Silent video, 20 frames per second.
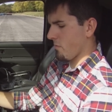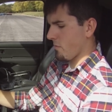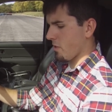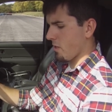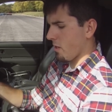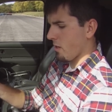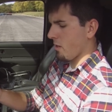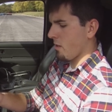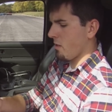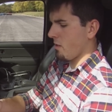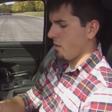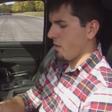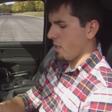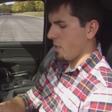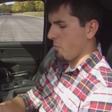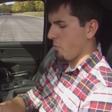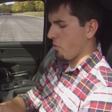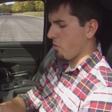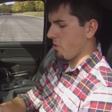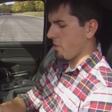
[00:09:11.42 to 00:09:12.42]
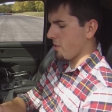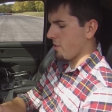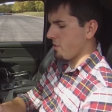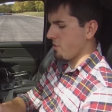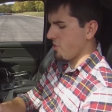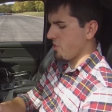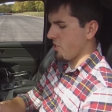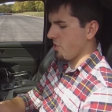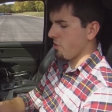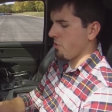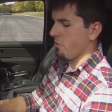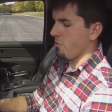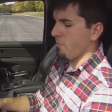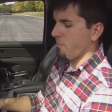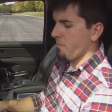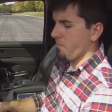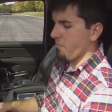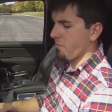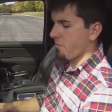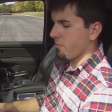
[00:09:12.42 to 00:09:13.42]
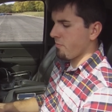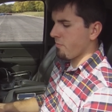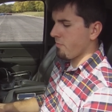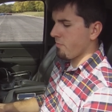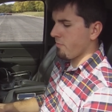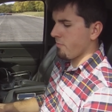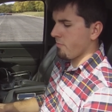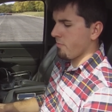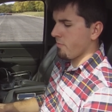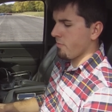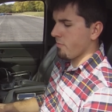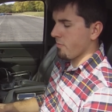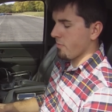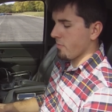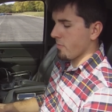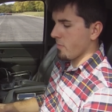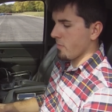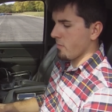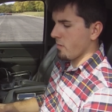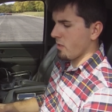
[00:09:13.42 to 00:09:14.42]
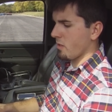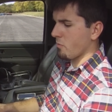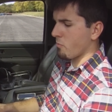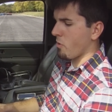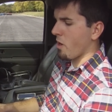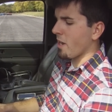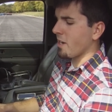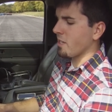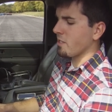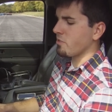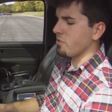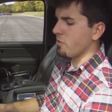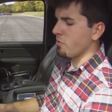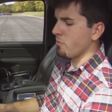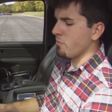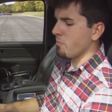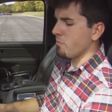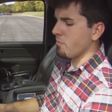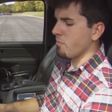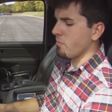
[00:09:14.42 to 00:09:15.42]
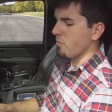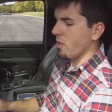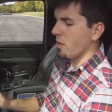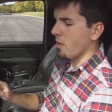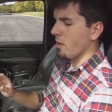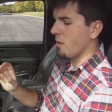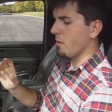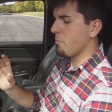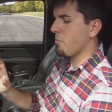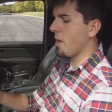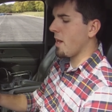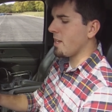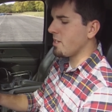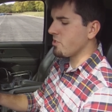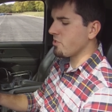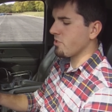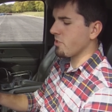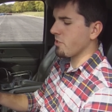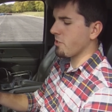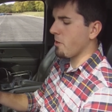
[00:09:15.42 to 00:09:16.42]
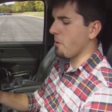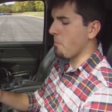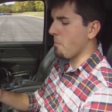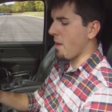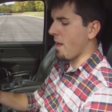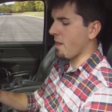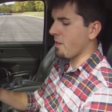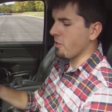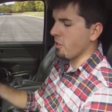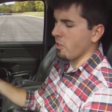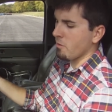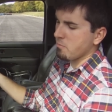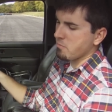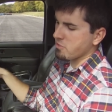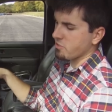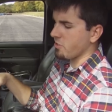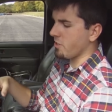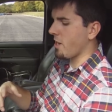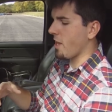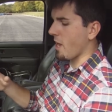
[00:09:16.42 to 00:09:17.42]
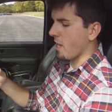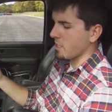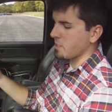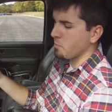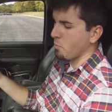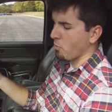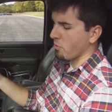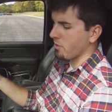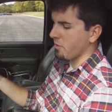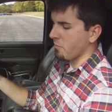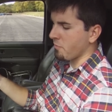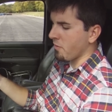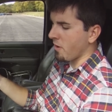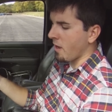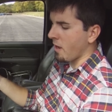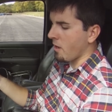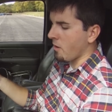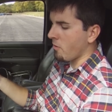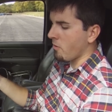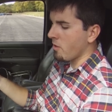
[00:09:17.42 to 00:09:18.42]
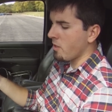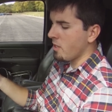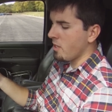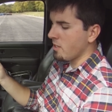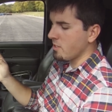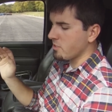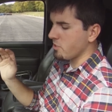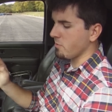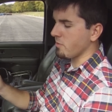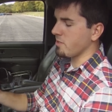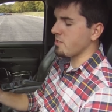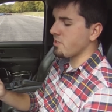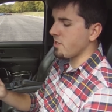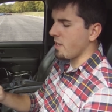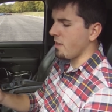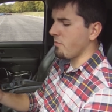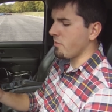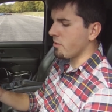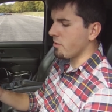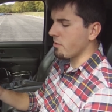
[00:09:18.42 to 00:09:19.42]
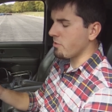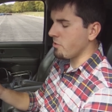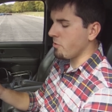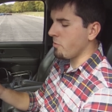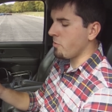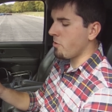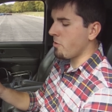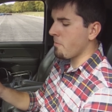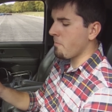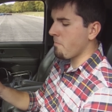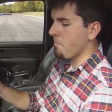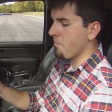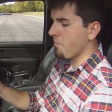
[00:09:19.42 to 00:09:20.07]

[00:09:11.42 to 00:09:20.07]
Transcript: Okay, I'm going to click continue. The writing tune page is going to come back up. It's going to export the file so it's saved in the tuner,